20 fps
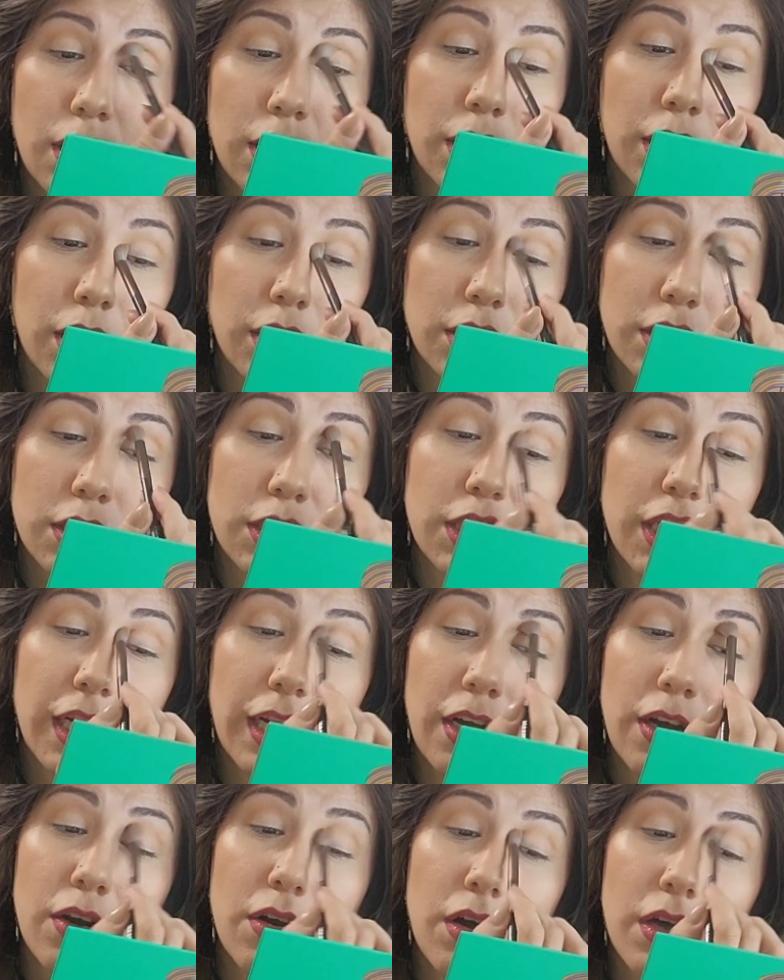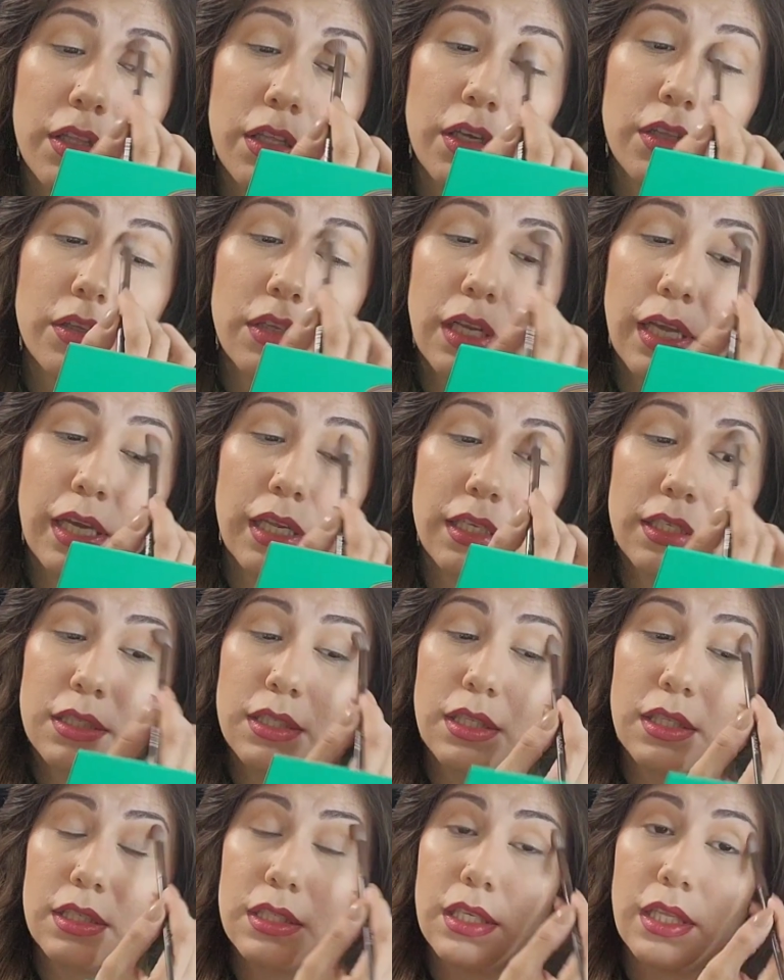Y'all should check out all the other ladies
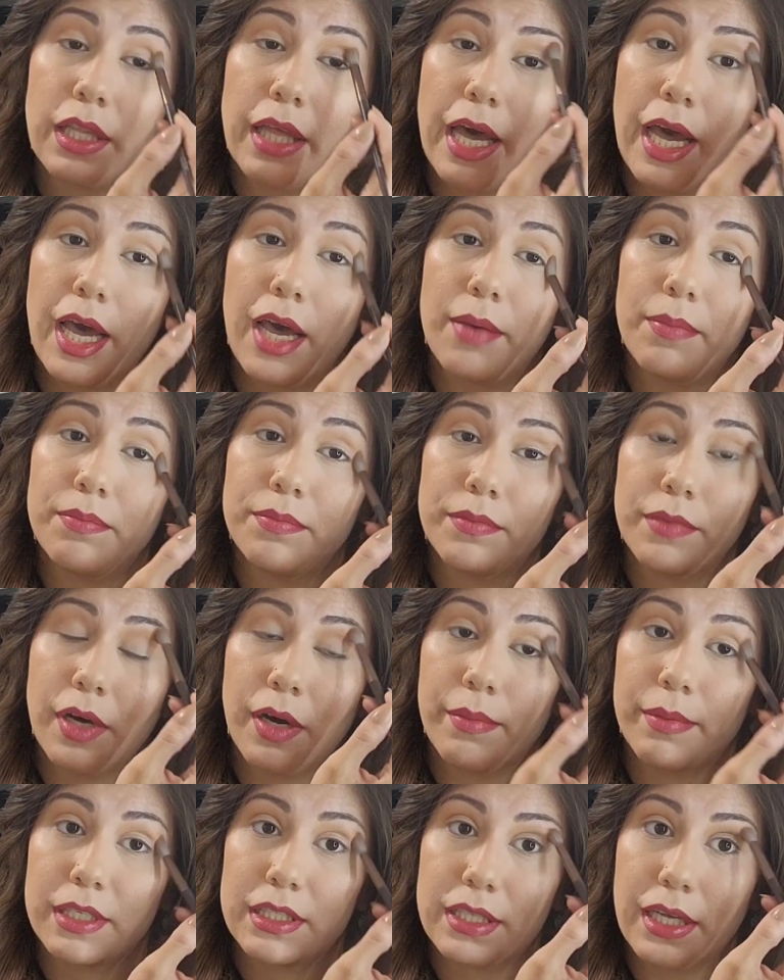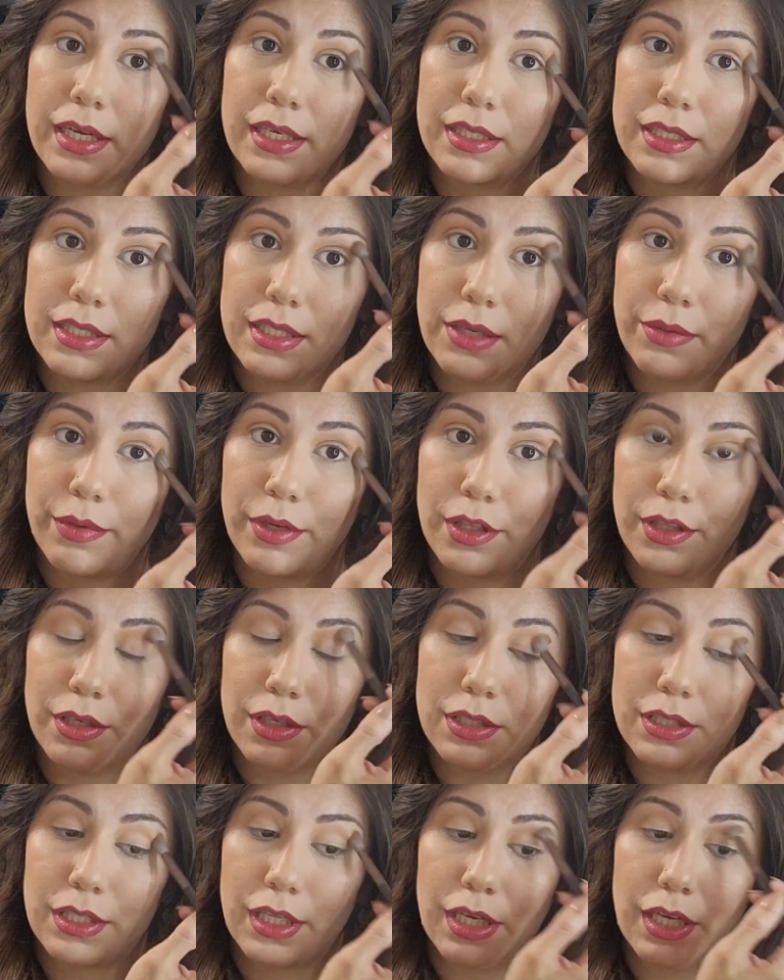in this collab. I'm excited to see what
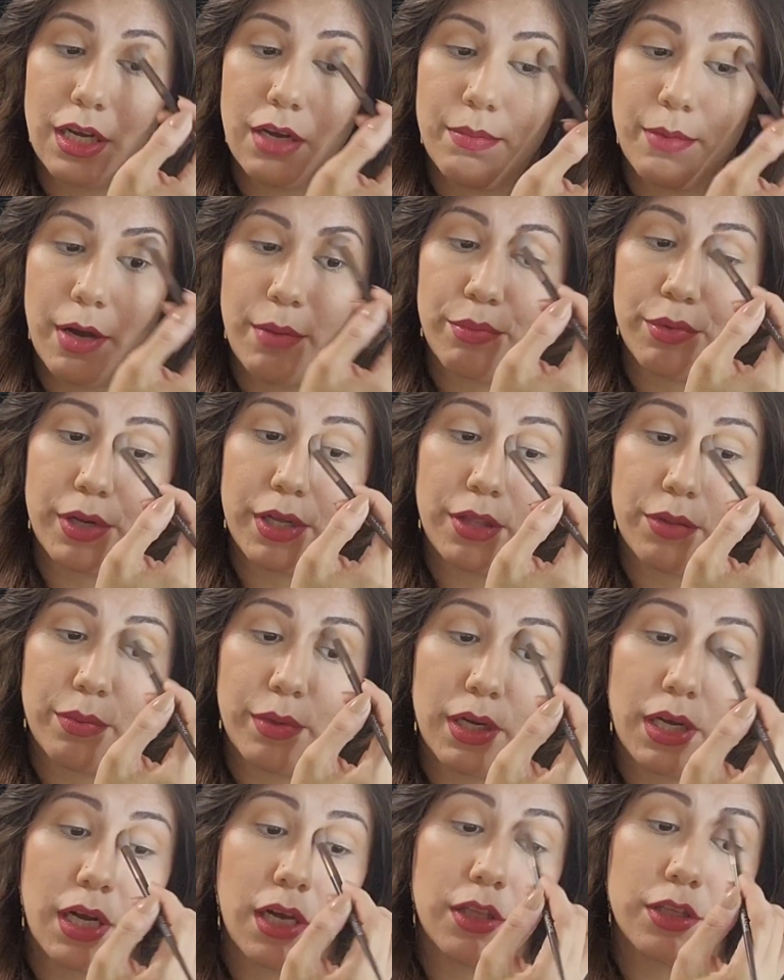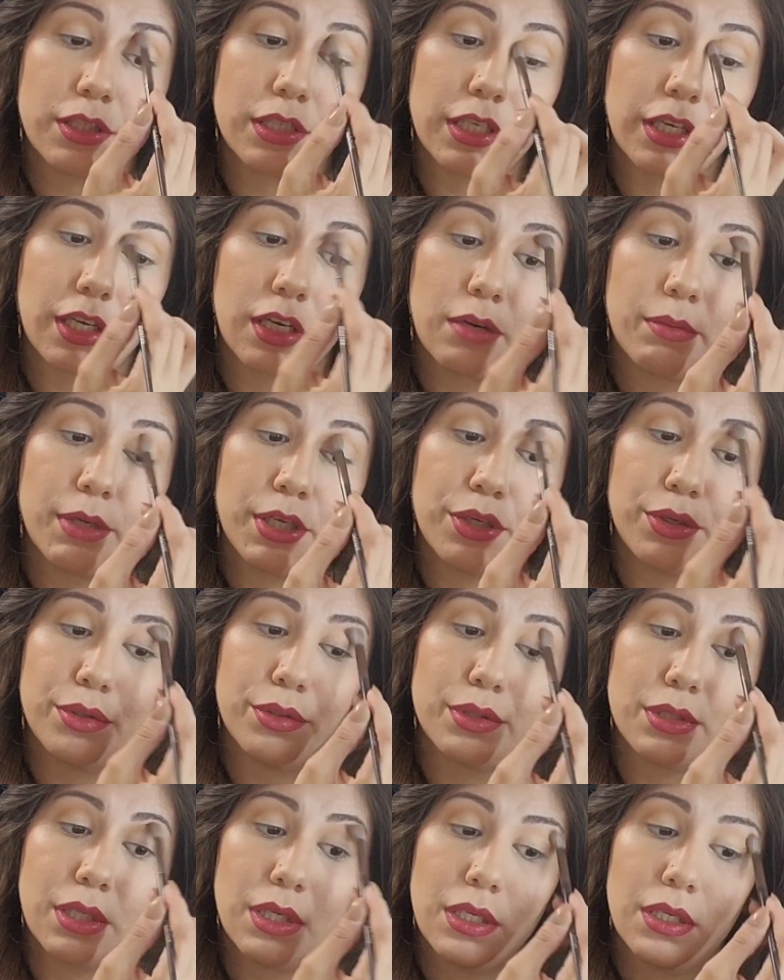looks they come up with, what colors they're going to be
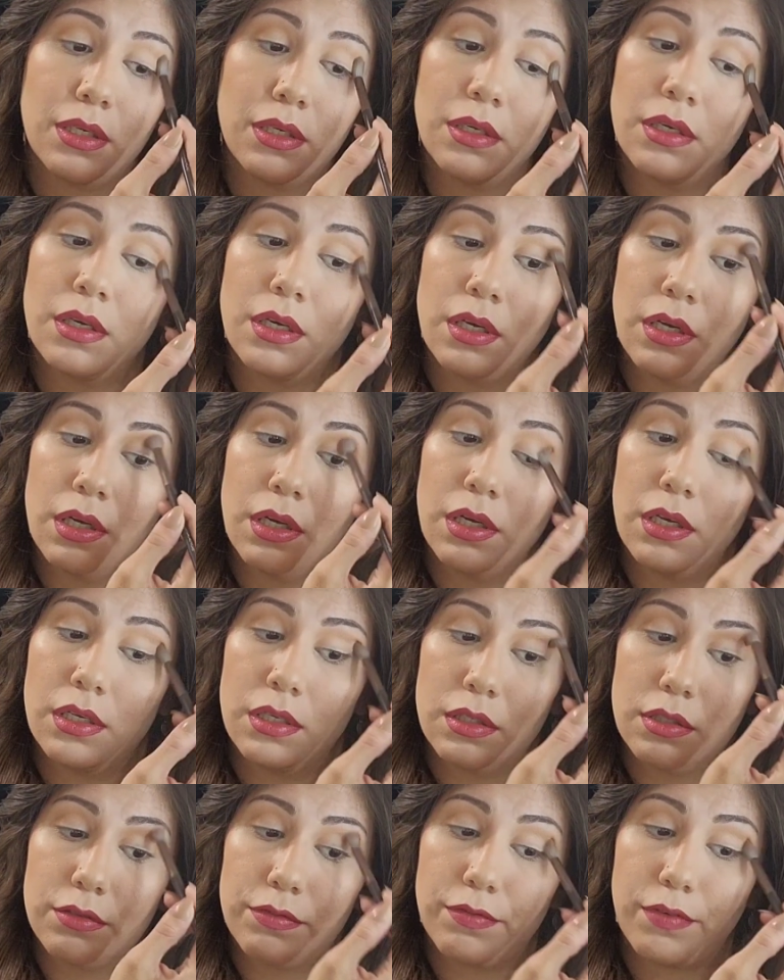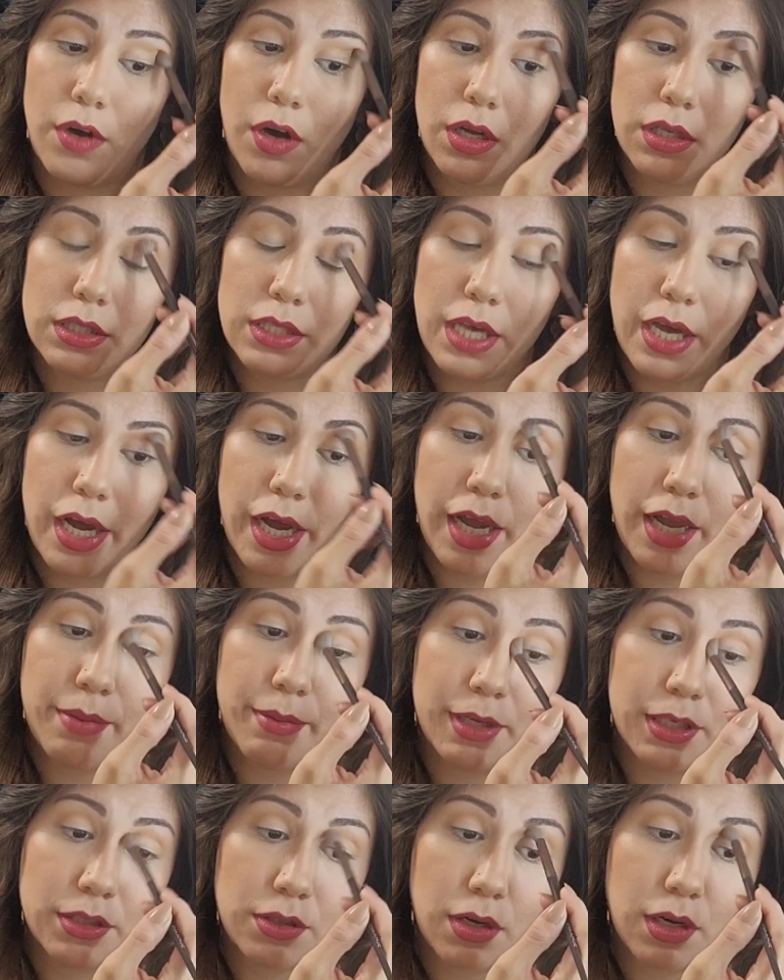using. Fall time
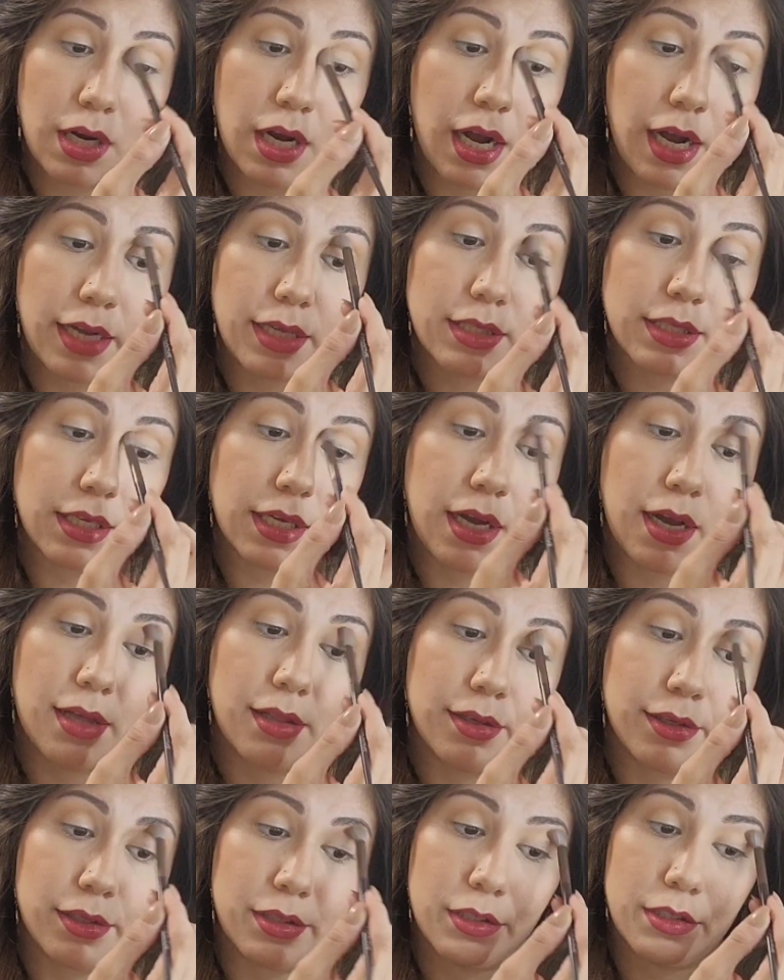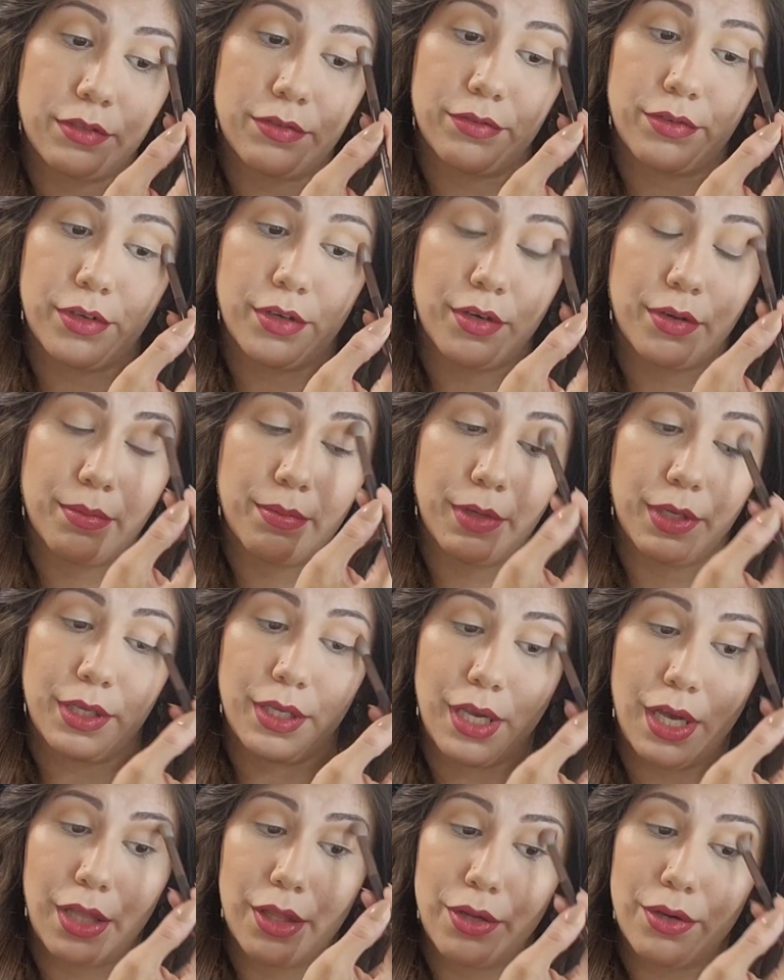has all kinds of colors, from
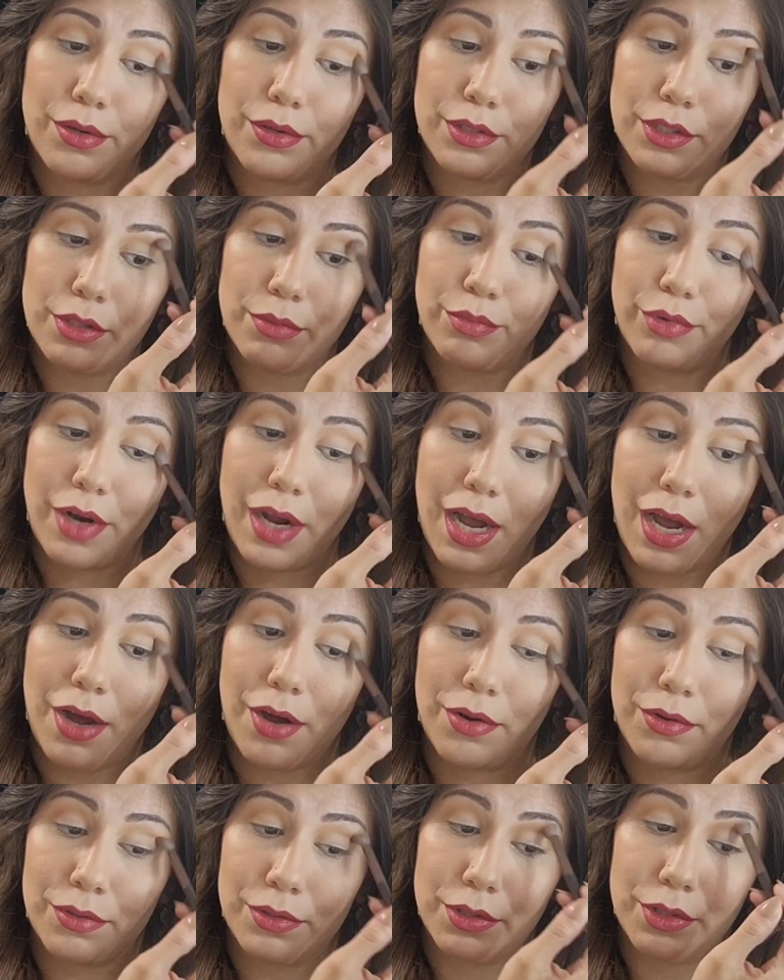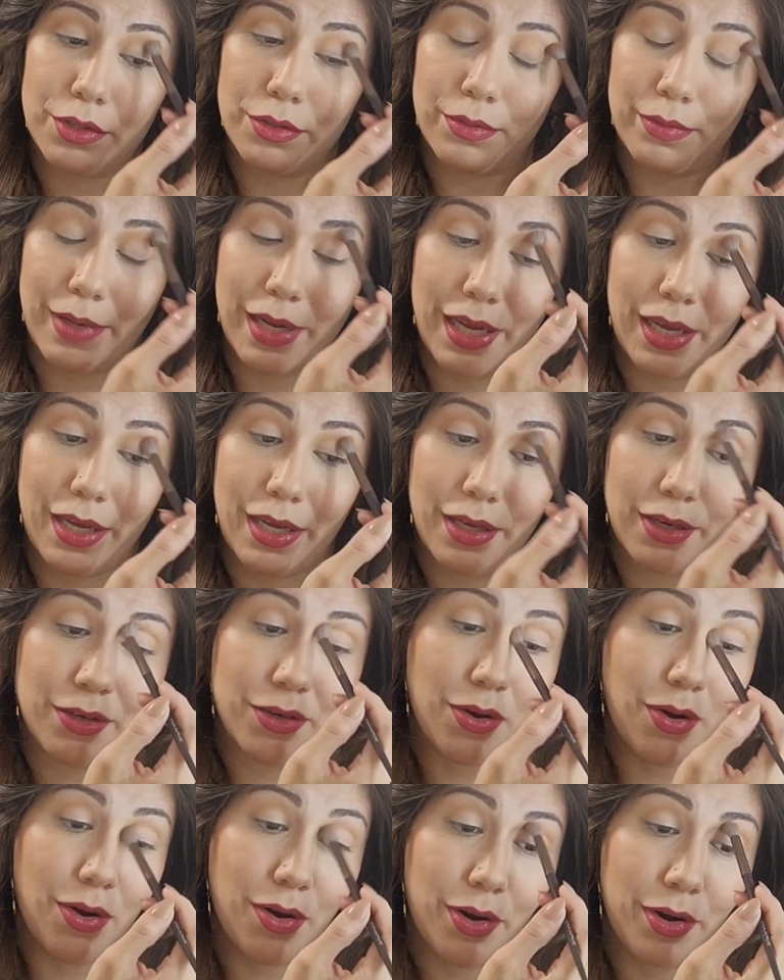yellow to brown to red,
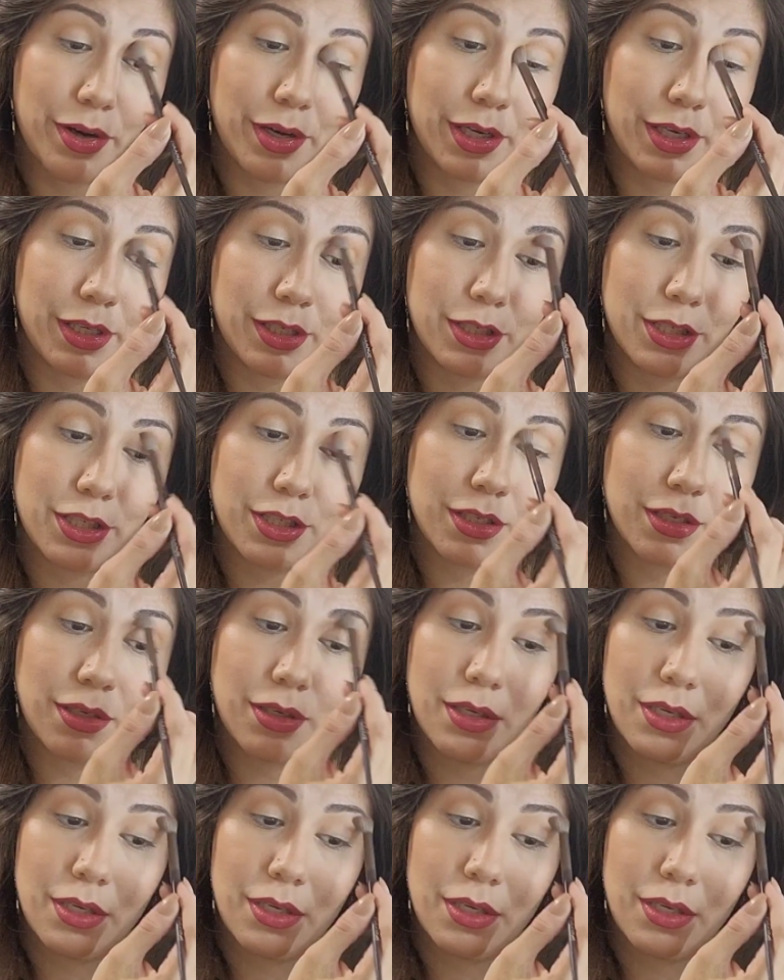orange.